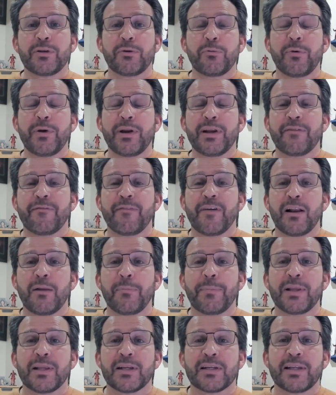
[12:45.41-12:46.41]

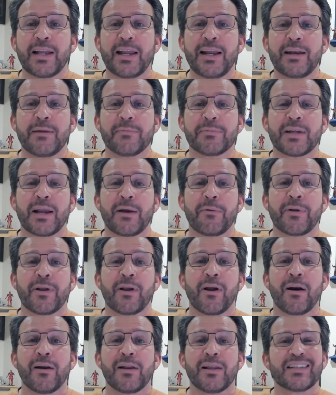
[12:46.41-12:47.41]
redeveloping the stadium site
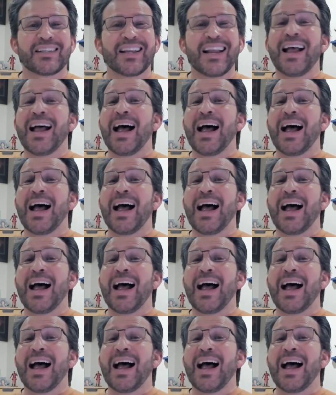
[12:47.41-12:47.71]
regardless.